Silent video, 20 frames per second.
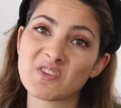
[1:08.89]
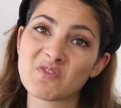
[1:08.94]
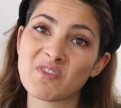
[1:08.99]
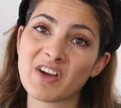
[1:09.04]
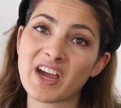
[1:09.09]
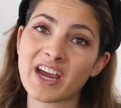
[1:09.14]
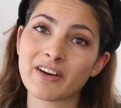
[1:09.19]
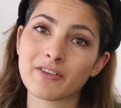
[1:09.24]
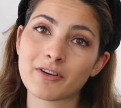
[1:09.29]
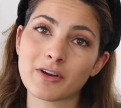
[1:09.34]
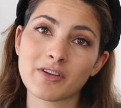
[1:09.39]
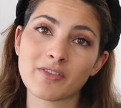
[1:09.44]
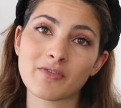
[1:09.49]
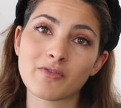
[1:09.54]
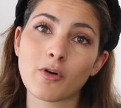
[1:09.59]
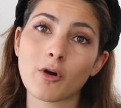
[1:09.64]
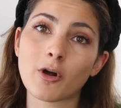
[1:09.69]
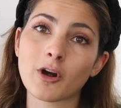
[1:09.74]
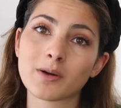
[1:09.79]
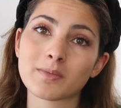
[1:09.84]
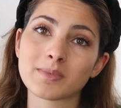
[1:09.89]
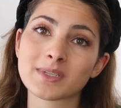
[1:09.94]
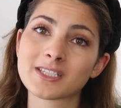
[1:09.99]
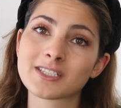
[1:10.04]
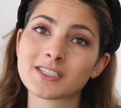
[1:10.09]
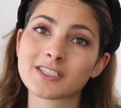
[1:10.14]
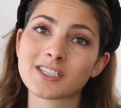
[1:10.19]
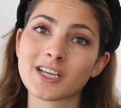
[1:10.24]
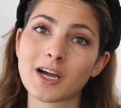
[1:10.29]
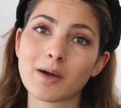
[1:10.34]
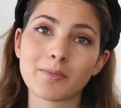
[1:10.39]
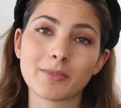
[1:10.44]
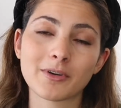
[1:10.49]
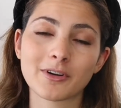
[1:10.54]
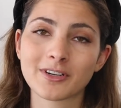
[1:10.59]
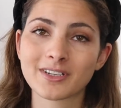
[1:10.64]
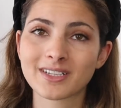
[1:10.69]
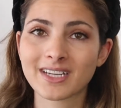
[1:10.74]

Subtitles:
very warm summer